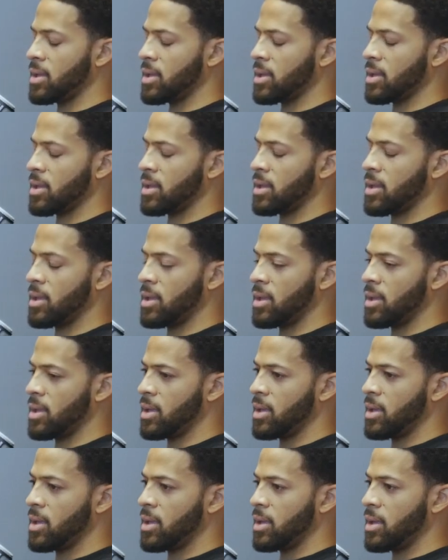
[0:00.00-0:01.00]
Uh,
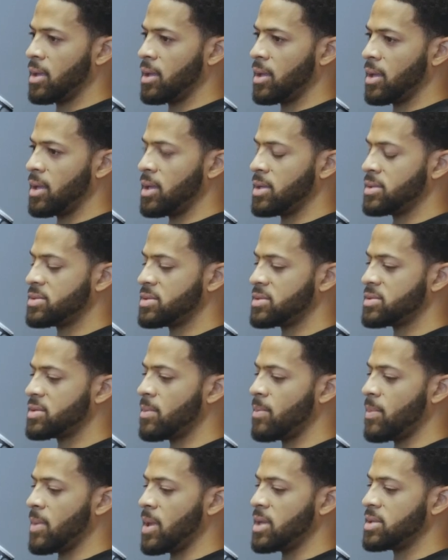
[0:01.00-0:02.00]
it's just
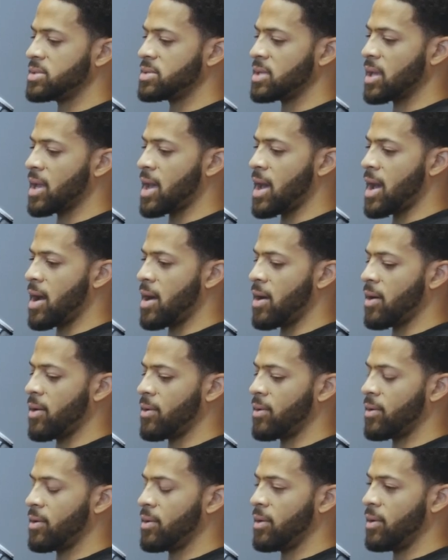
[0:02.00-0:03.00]
amazing
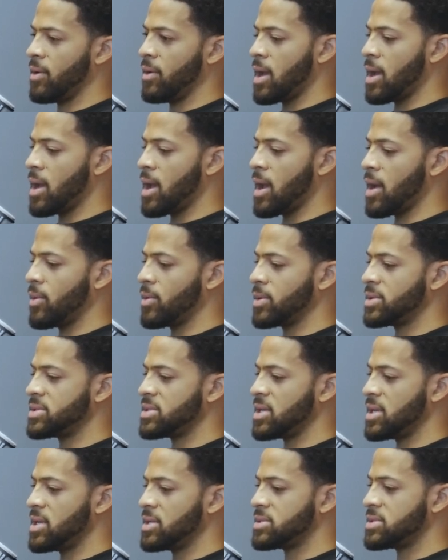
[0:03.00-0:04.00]
how how
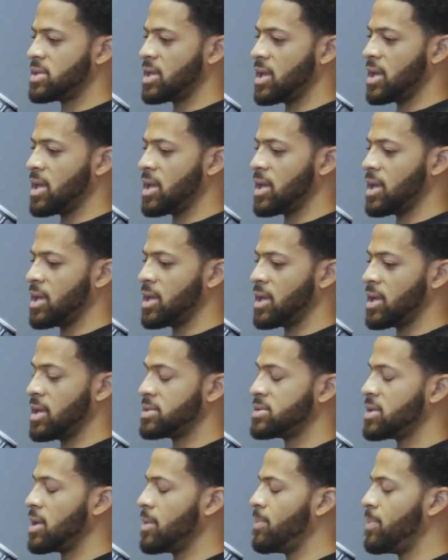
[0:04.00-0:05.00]
it's it's a
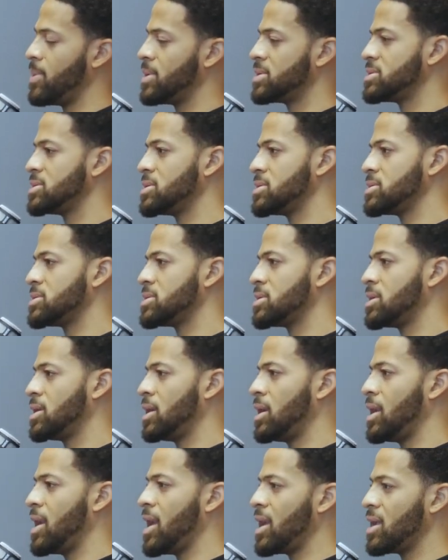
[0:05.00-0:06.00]
it's a business
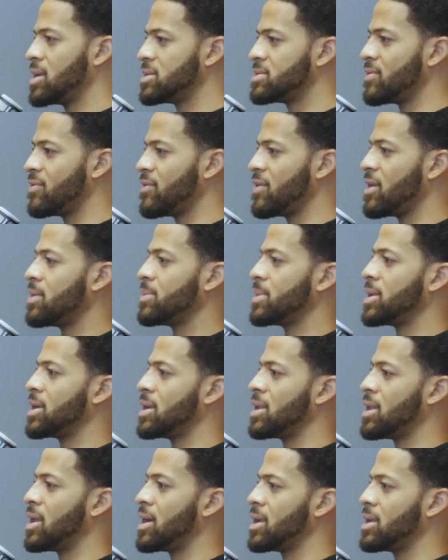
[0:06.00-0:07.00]
and it's a family
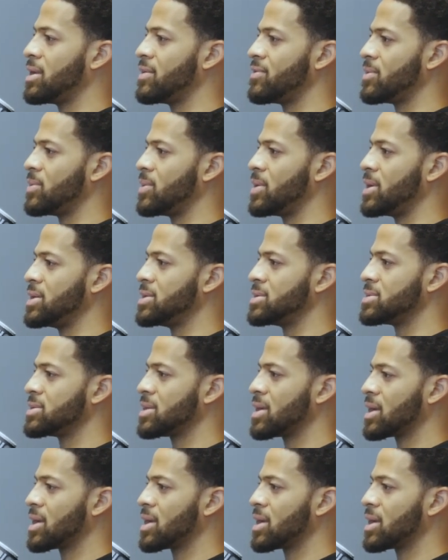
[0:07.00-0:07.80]
in a lot of different ways.